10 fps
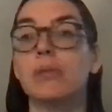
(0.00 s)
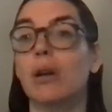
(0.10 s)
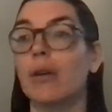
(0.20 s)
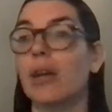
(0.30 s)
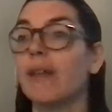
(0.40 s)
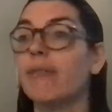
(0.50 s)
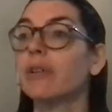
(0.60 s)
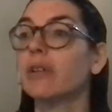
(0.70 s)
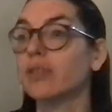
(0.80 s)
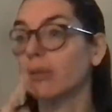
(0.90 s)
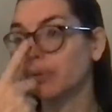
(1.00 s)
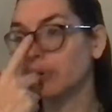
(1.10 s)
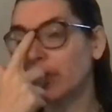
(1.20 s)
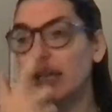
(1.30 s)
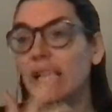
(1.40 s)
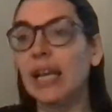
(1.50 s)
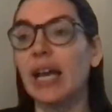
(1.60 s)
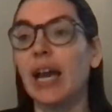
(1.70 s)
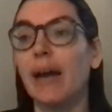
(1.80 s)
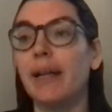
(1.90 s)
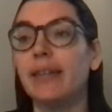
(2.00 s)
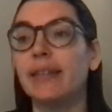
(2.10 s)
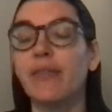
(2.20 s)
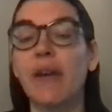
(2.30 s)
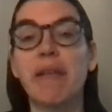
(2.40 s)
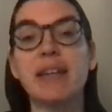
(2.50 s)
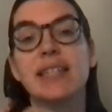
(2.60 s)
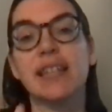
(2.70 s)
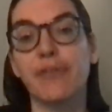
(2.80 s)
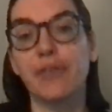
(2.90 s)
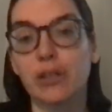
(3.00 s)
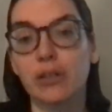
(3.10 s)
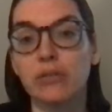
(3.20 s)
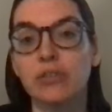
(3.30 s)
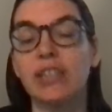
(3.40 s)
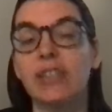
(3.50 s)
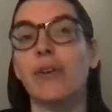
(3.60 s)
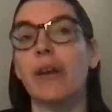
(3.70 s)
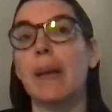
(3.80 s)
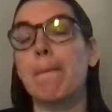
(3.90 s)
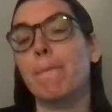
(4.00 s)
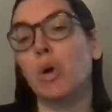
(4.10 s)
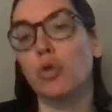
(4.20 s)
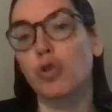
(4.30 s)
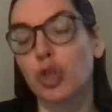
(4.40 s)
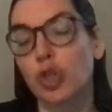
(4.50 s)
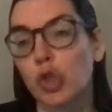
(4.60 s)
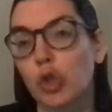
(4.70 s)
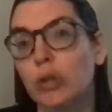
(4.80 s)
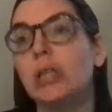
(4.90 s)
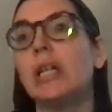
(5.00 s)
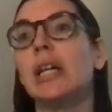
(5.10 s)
Okay, for example, it's a very emotional,